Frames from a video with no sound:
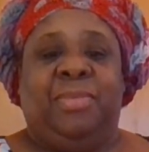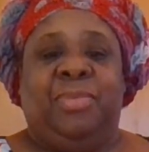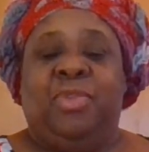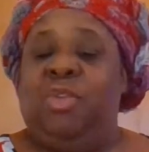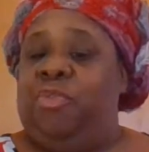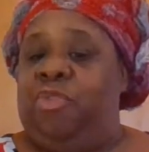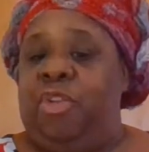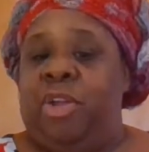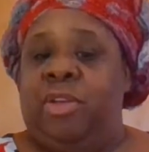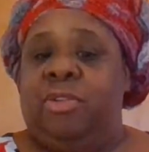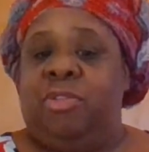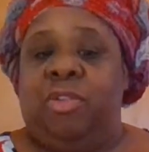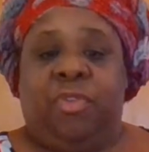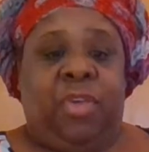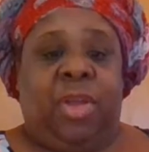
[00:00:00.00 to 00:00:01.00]
your
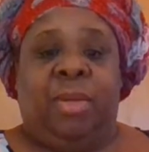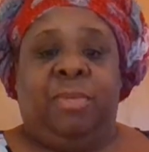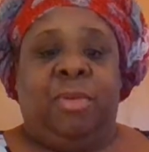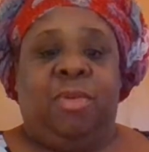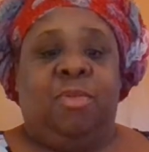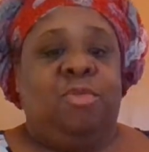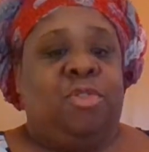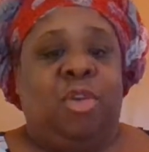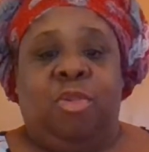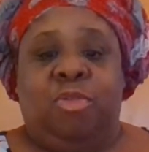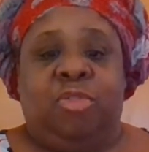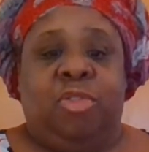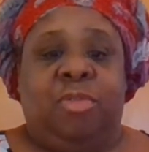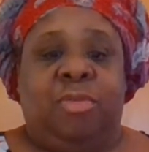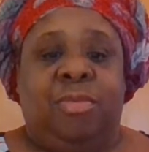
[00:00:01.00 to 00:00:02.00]
friends, your family. Who
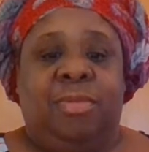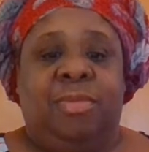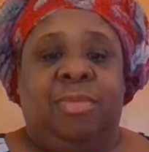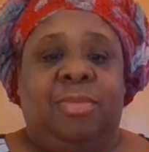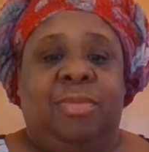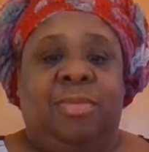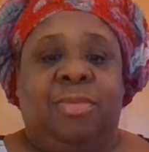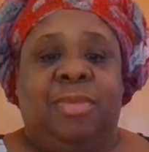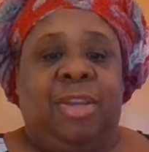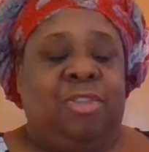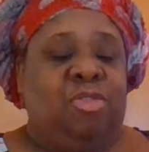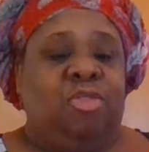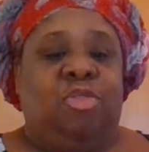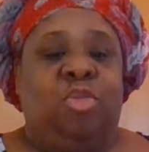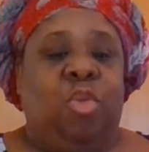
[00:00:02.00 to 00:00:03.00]
told you
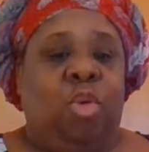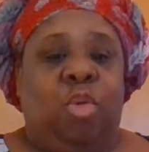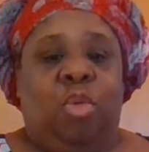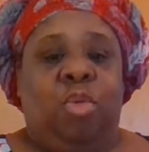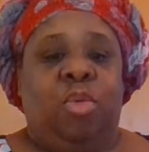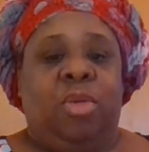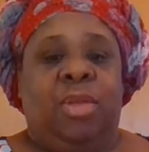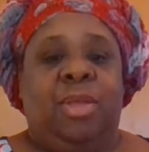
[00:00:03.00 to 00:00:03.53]
that you're too old?